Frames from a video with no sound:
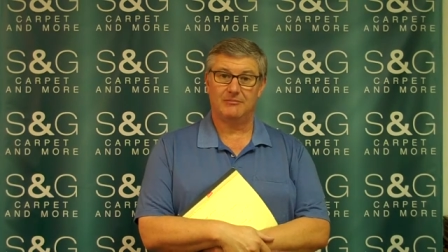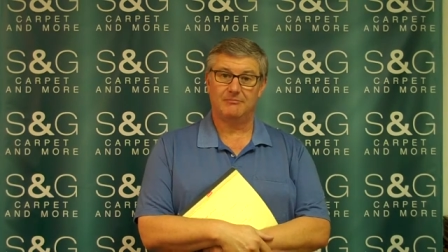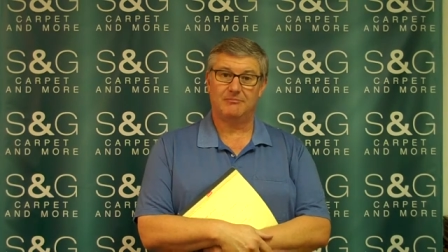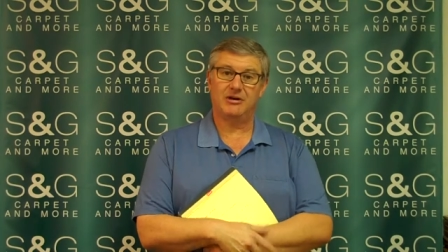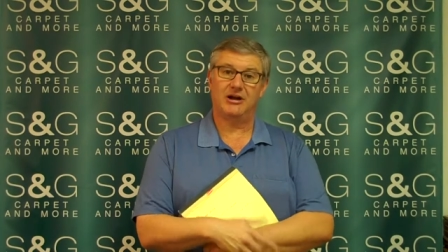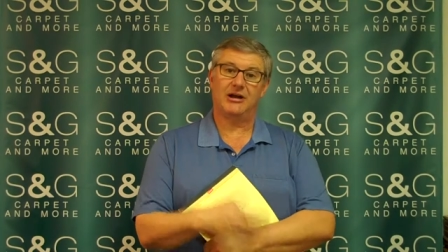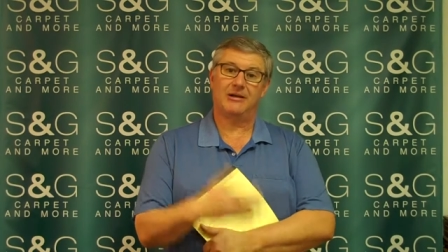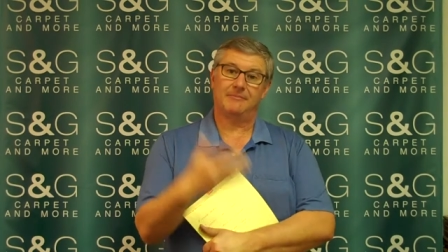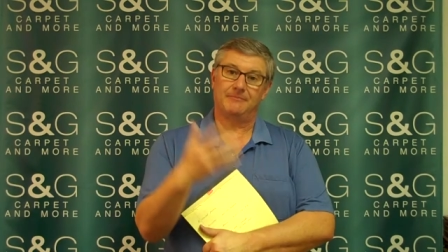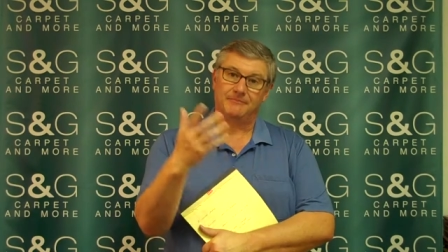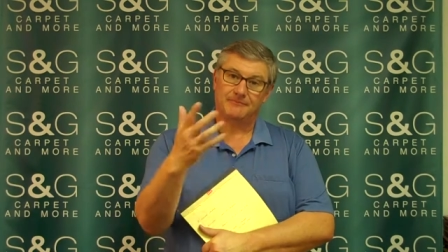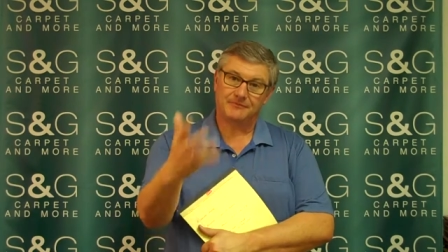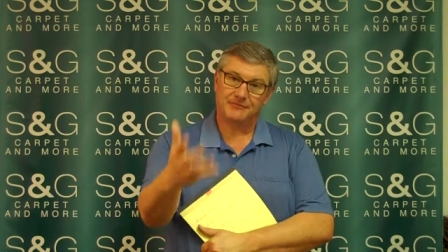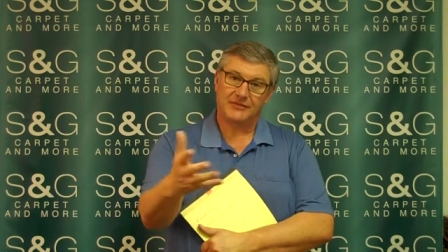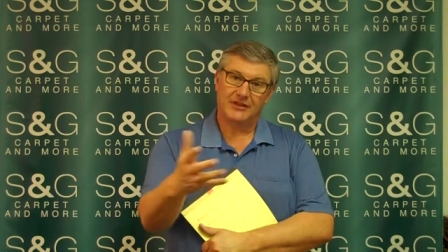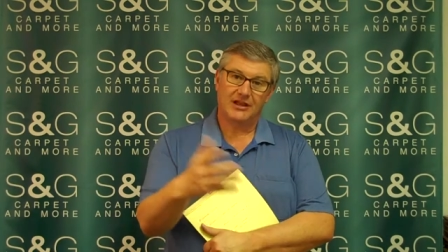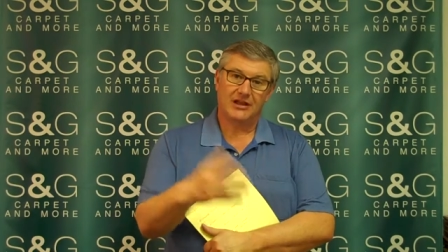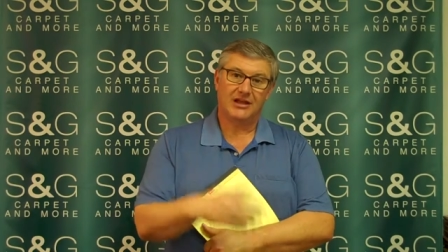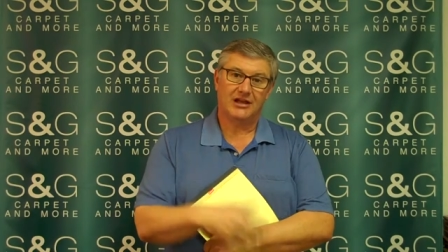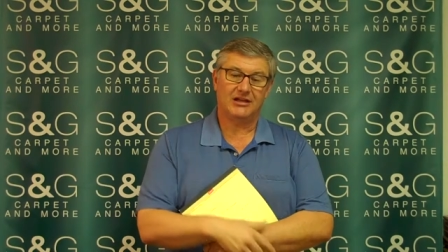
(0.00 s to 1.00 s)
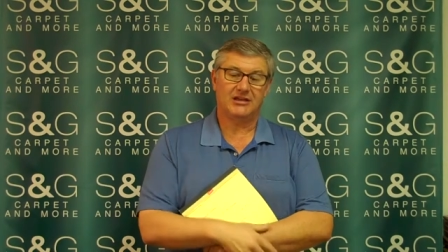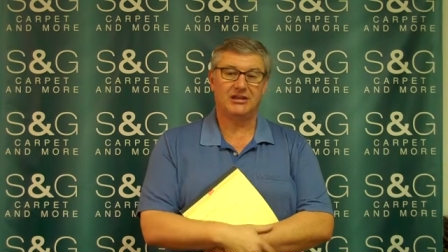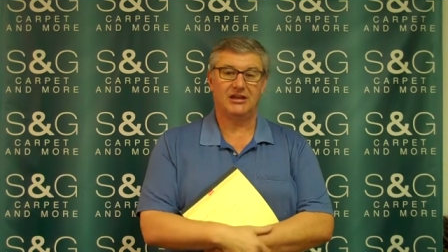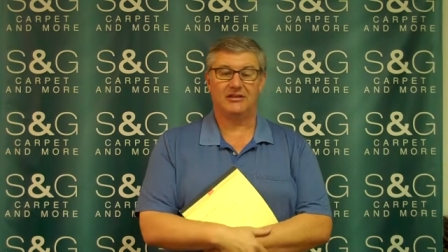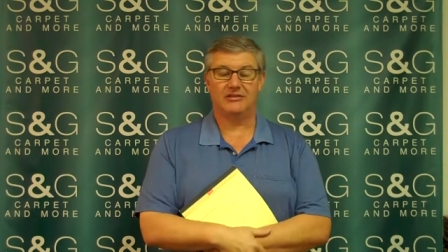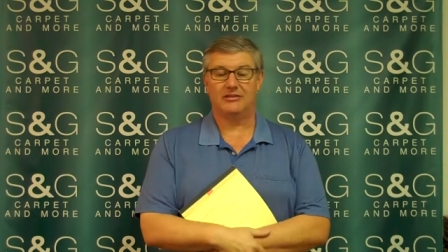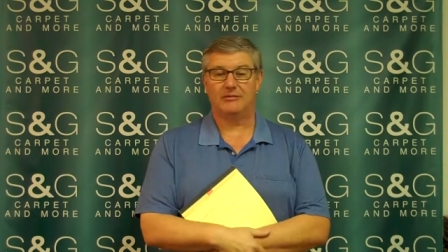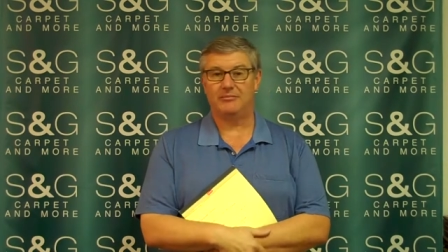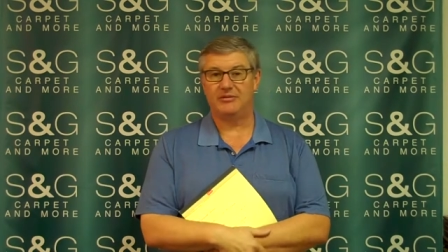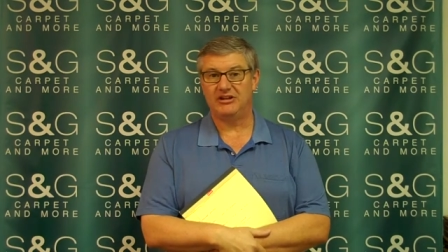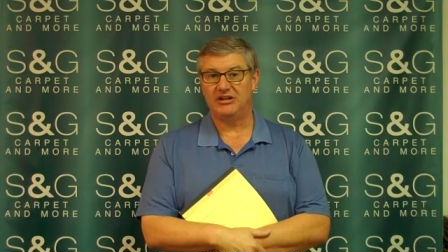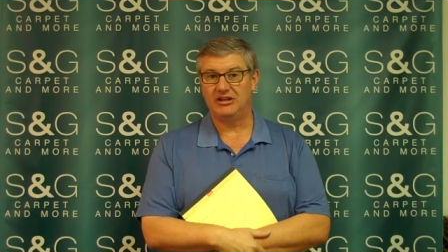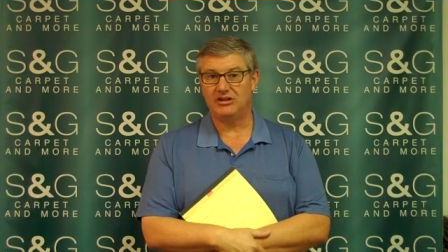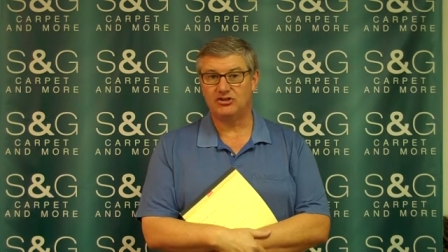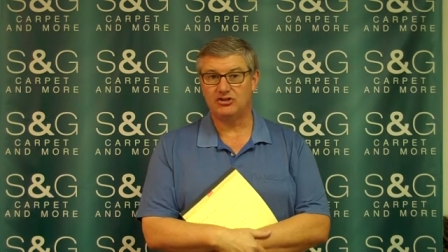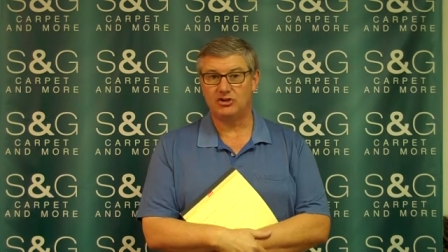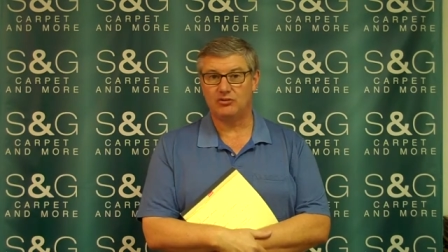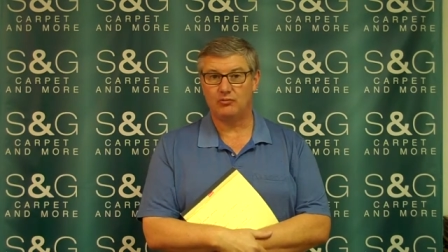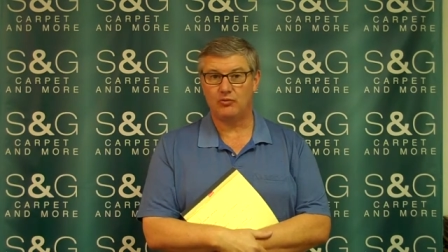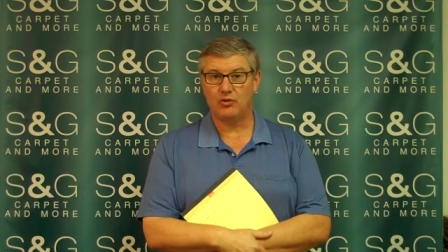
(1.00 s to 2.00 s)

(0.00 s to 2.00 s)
But again, the Benicia